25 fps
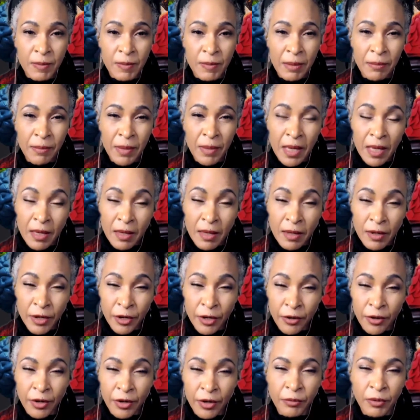Remember
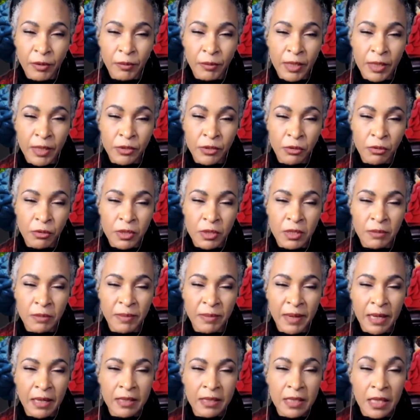earlier on when I talked
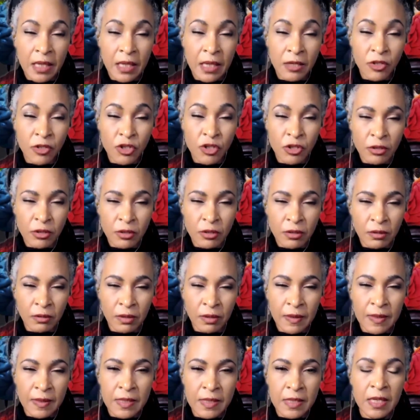about internal
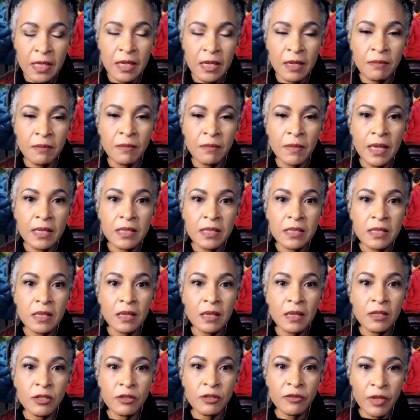in the team, I
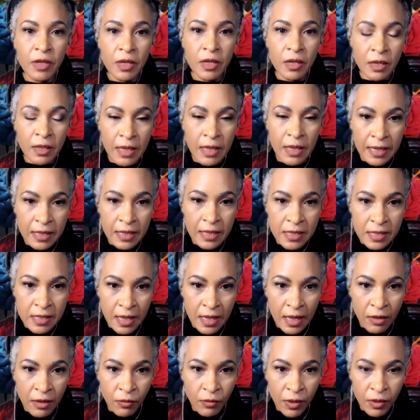said you've got to
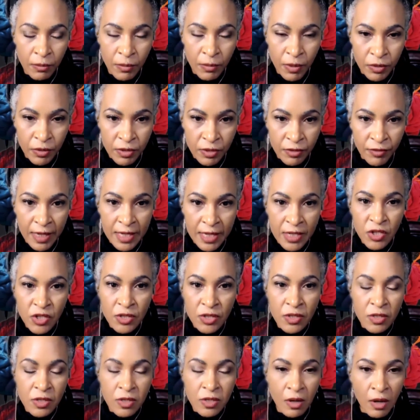understand what the
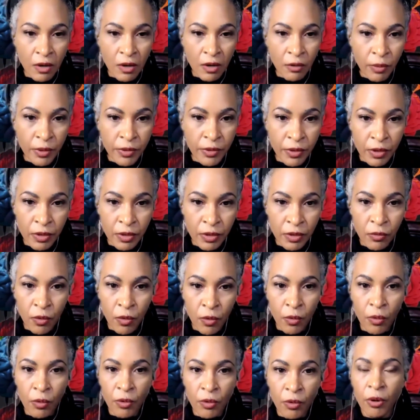motivations are, what the
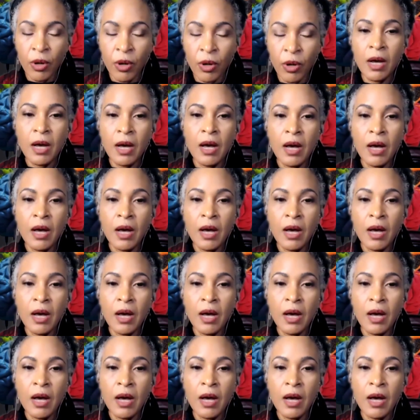core